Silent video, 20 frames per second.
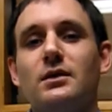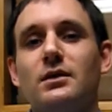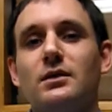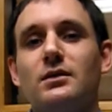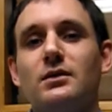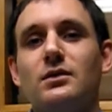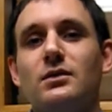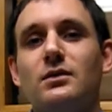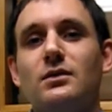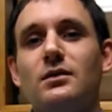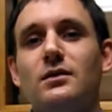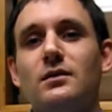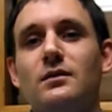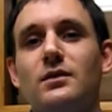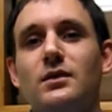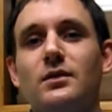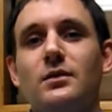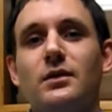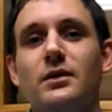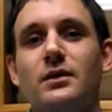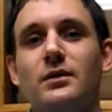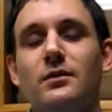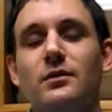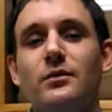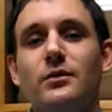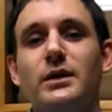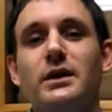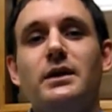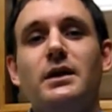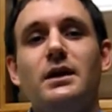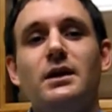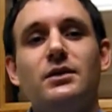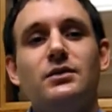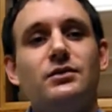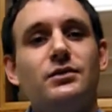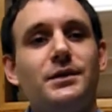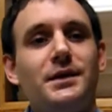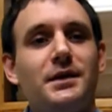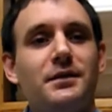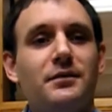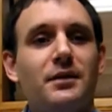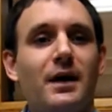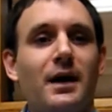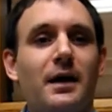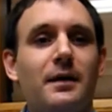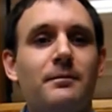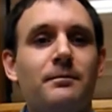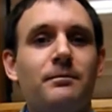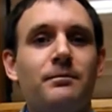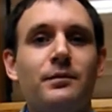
Uh, if you want to read the history of that.